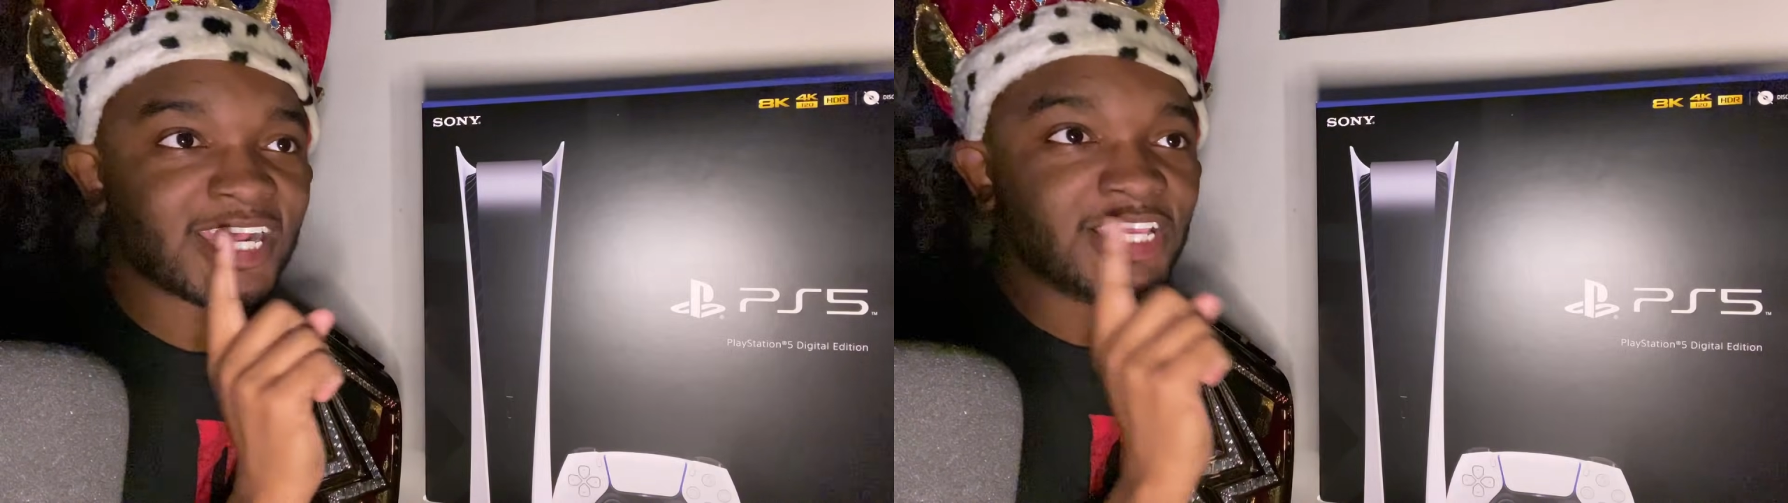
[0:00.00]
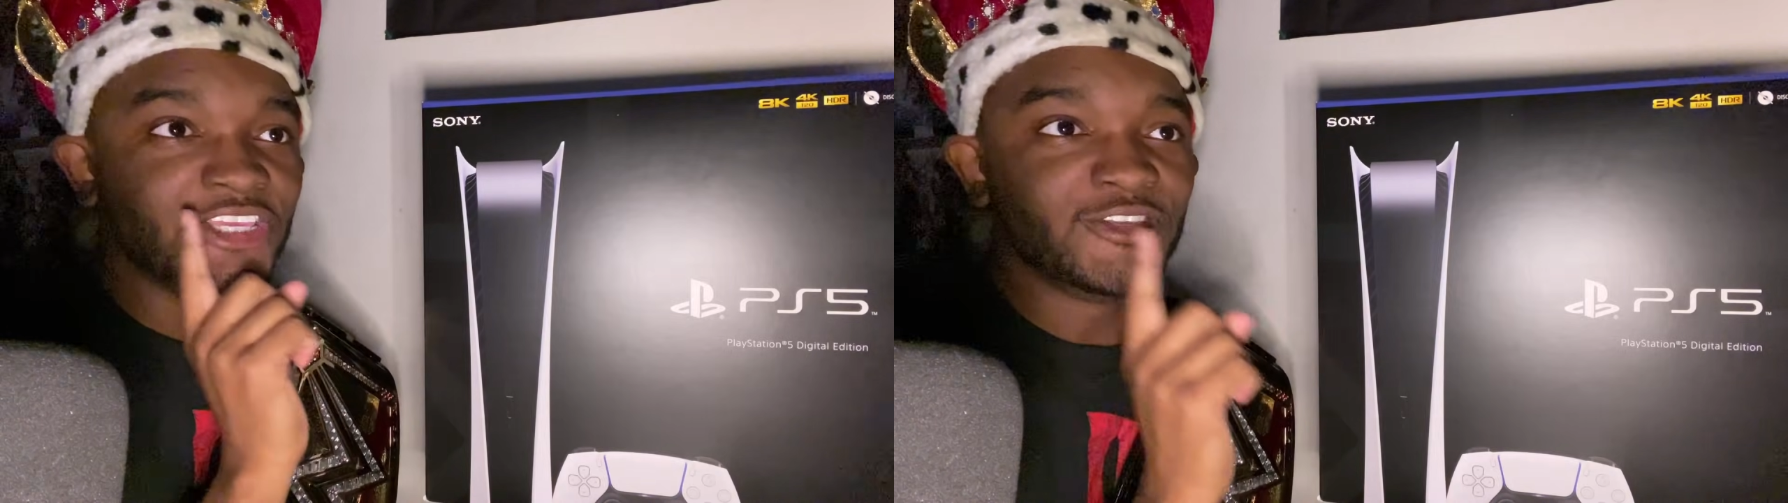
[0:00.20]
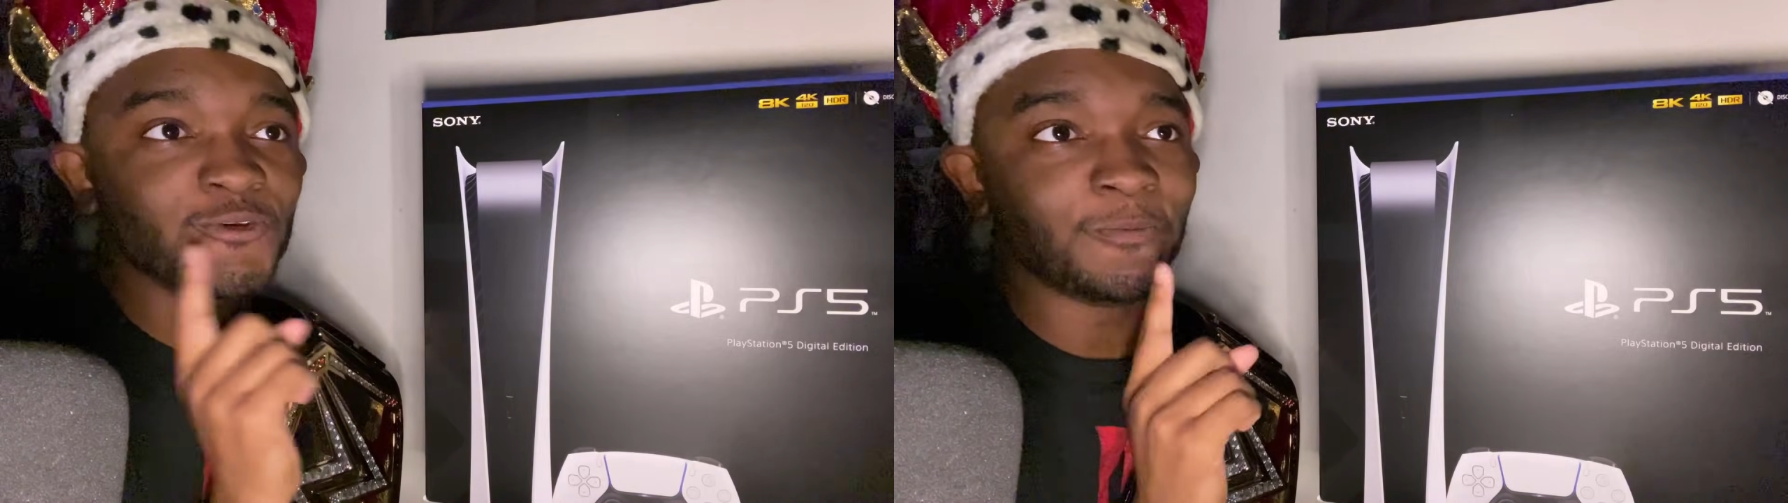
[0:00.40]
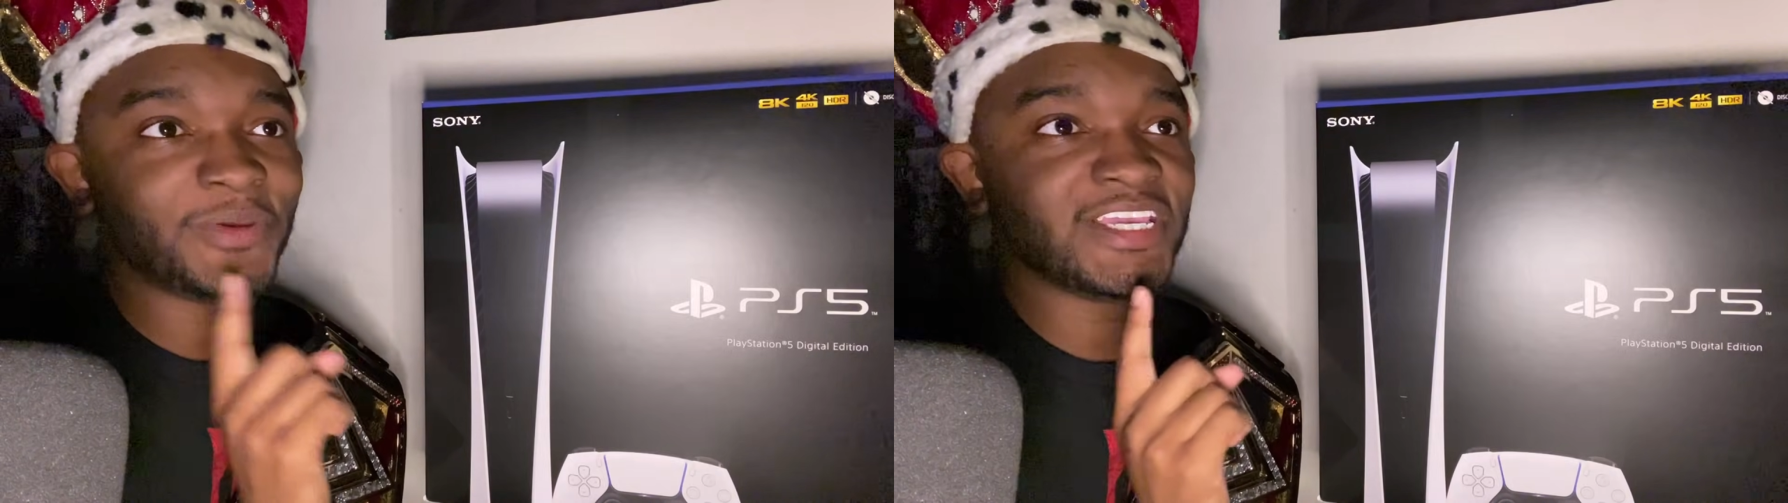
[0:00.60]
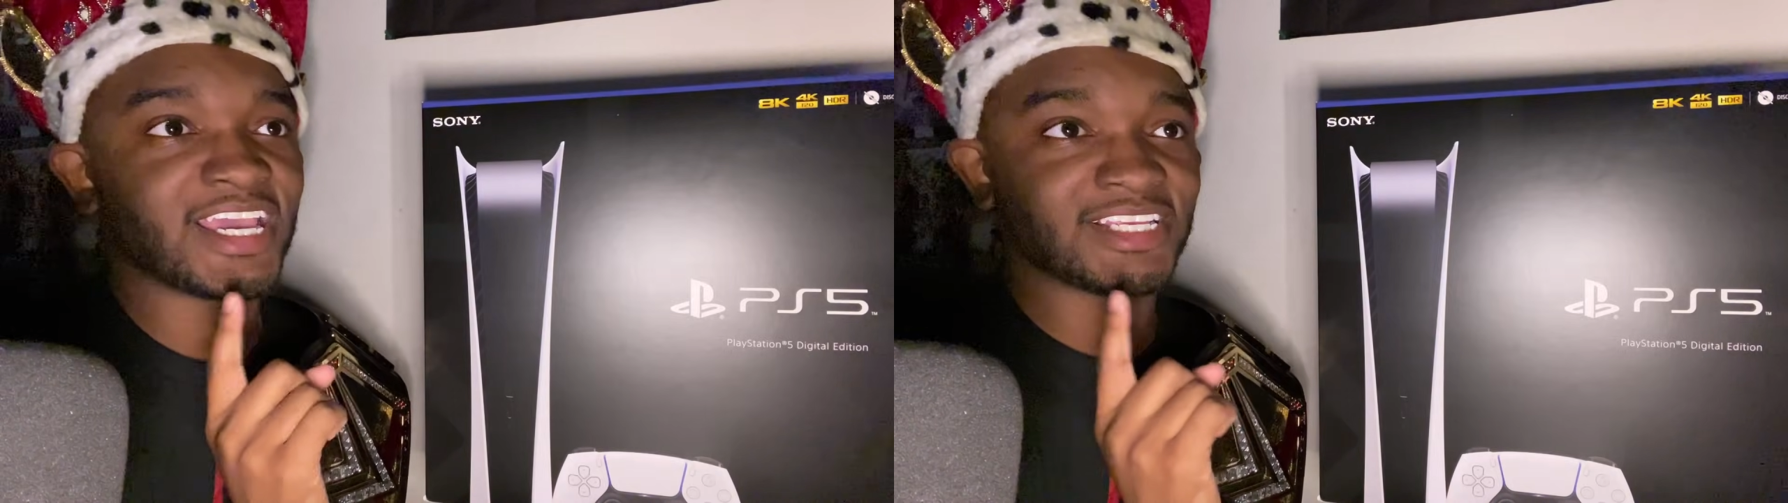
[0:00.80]

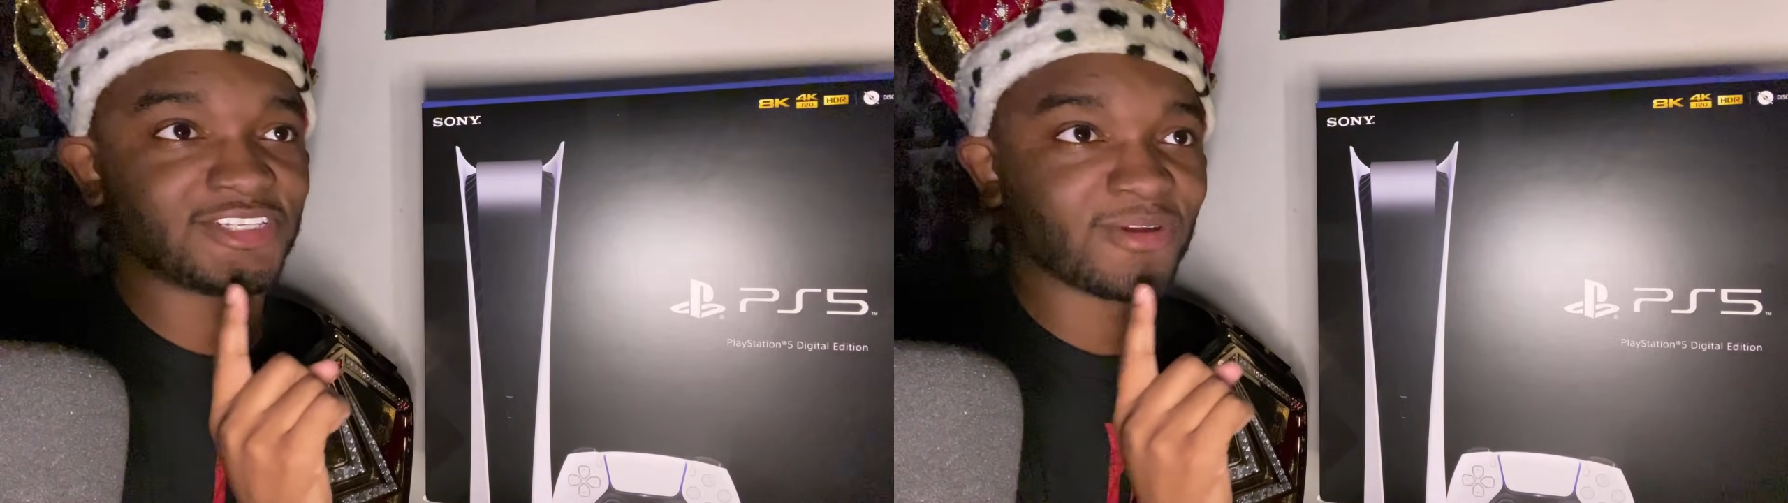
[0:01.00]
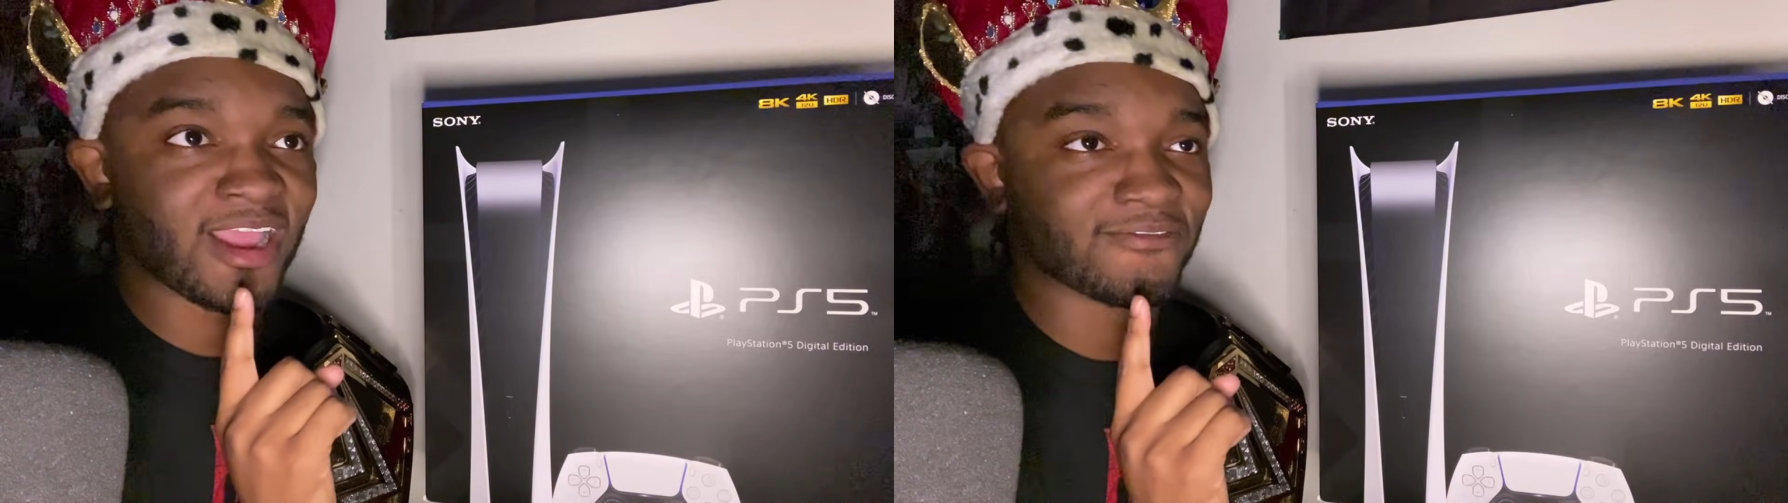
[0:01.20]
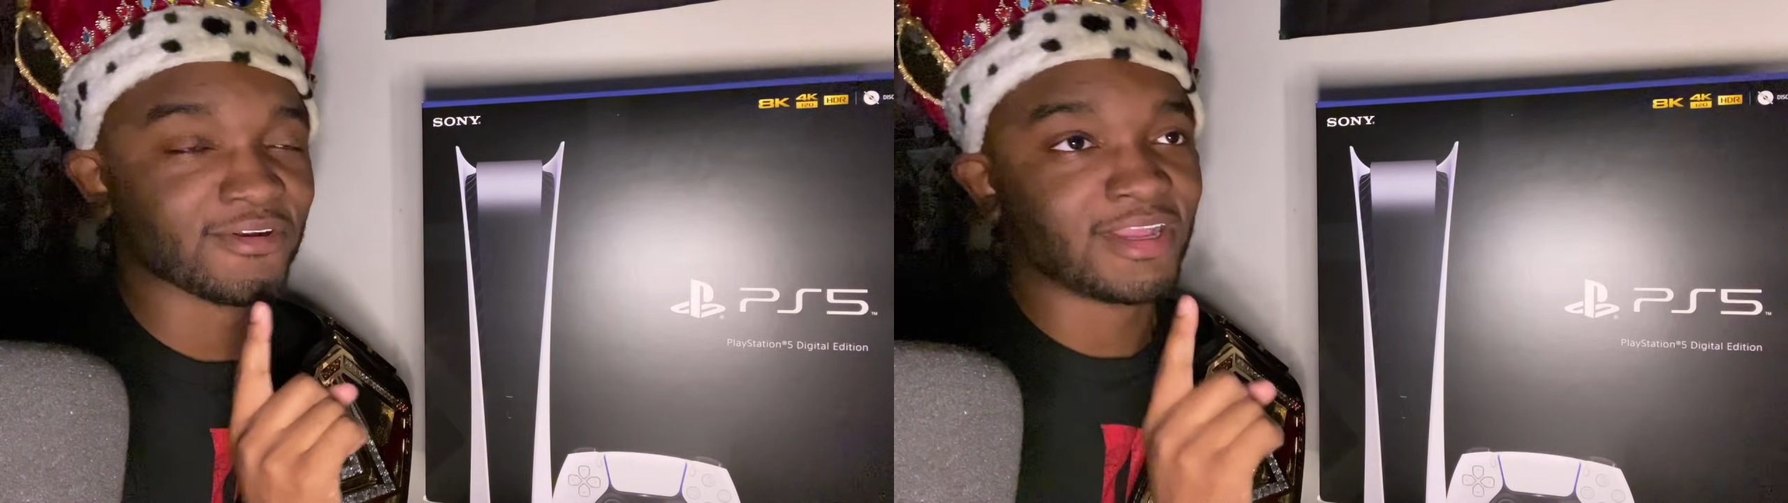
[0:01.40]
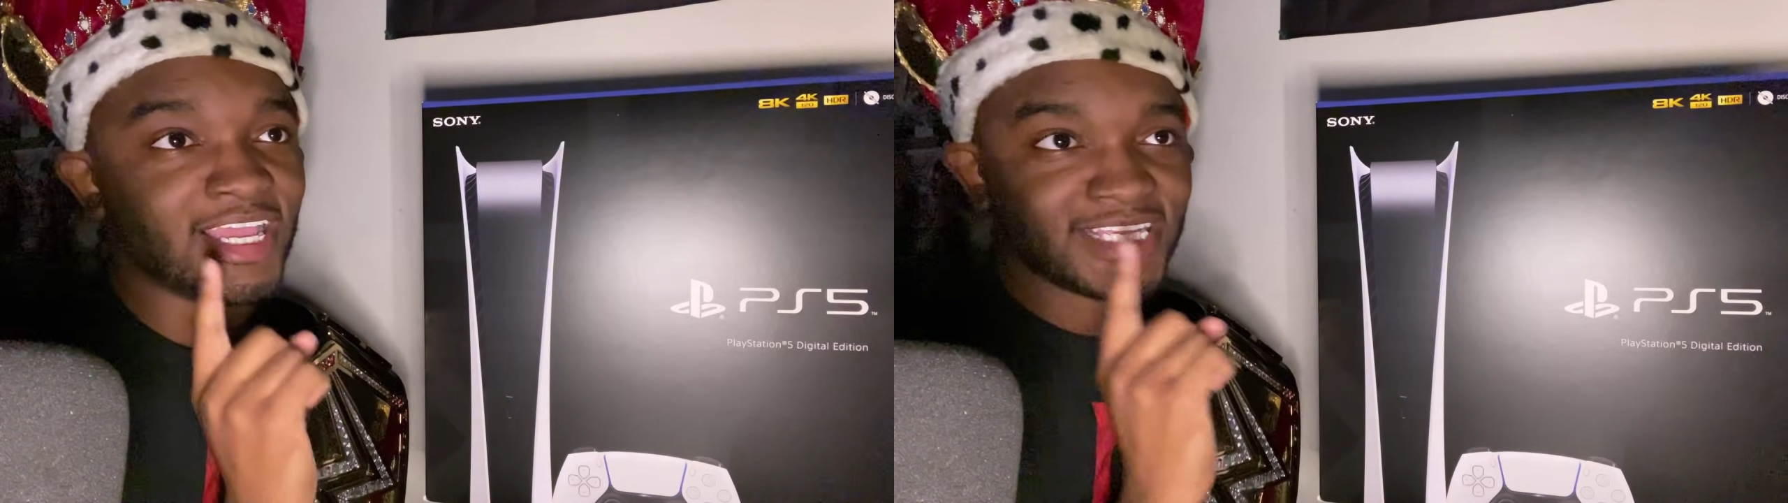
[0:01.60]
UPS driver